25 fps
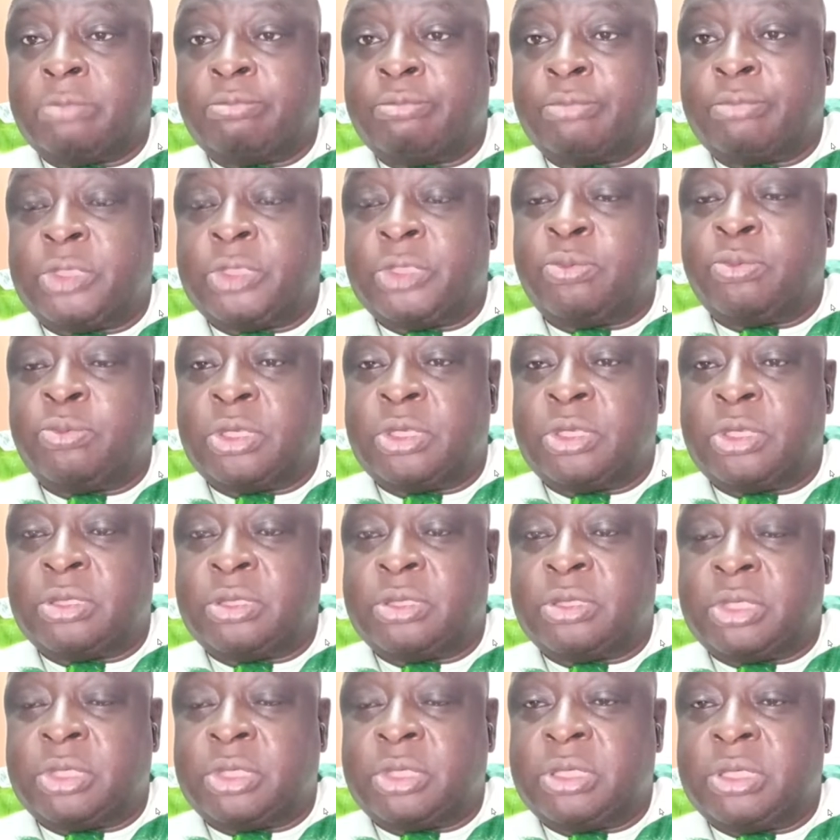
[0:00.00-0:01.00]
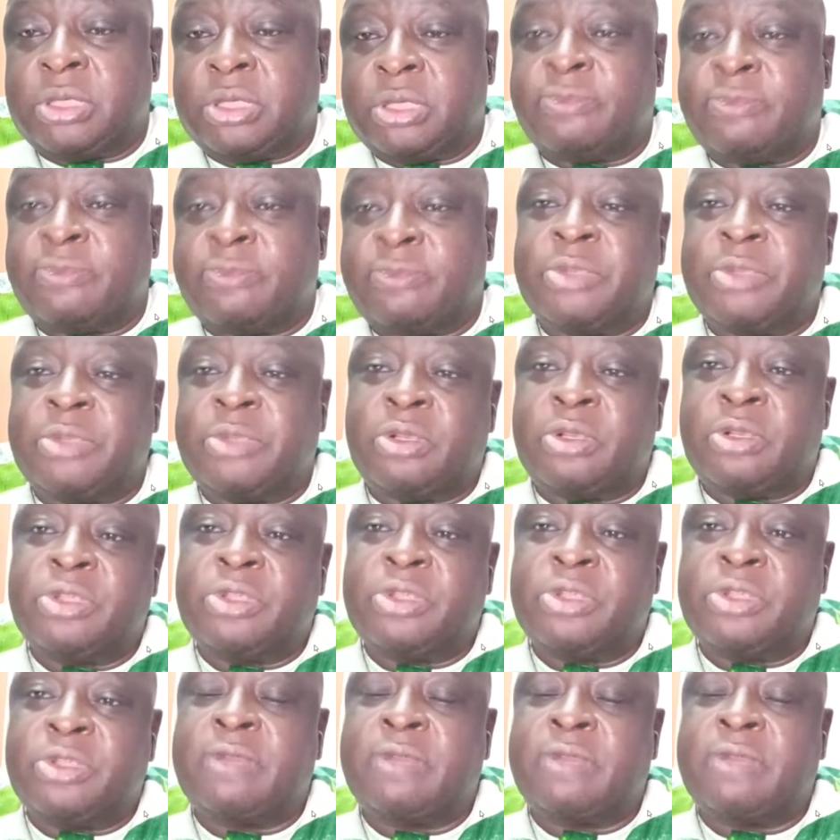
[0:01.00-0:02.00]
Information Commissioner for
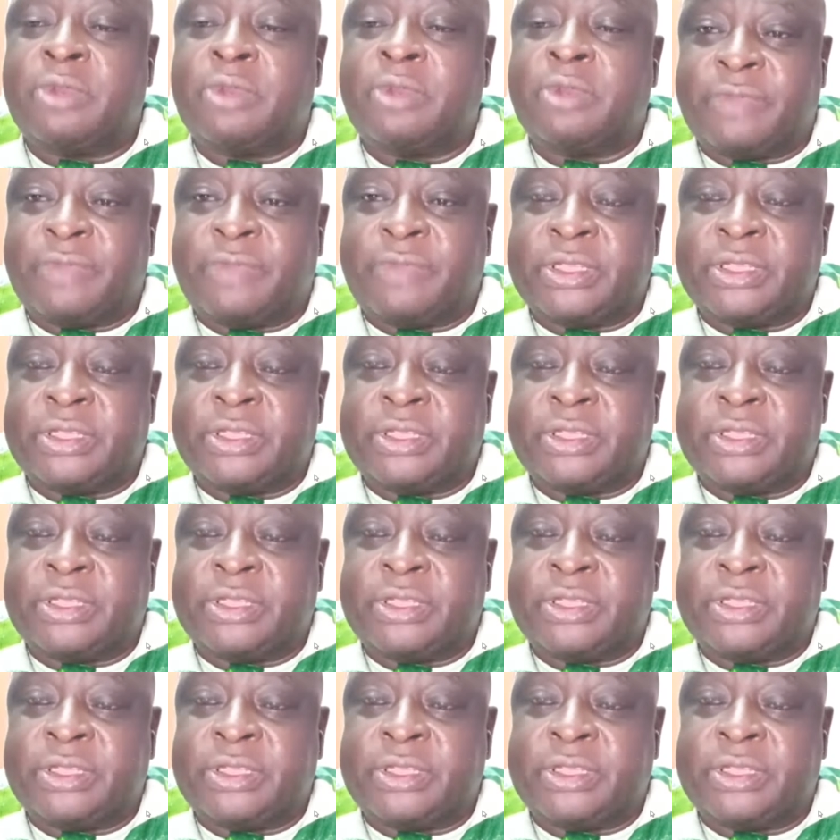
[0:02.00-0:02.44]
Rivers.